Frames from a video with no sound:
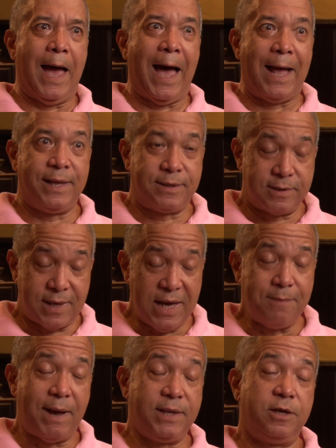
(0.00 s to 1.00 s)
At the
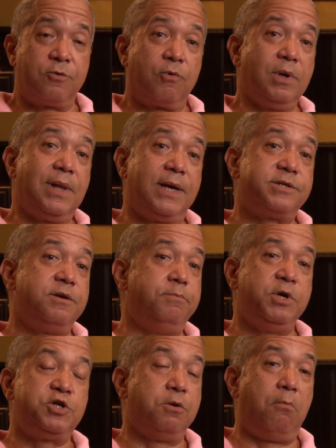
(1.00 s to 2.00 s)
time, I didn't realize that
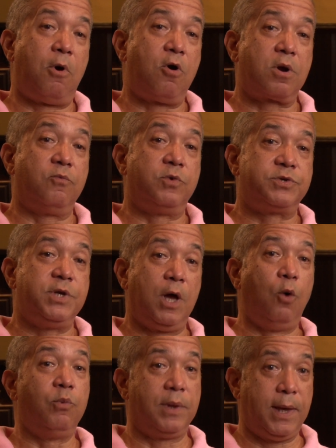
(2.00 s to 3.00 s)
Bishop Martin was the
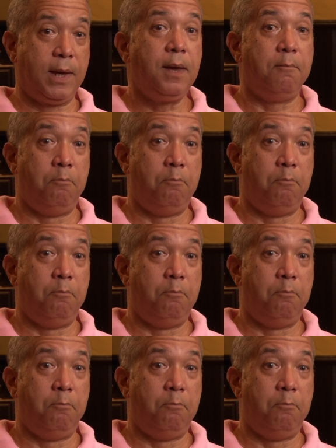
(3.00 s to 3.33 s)
only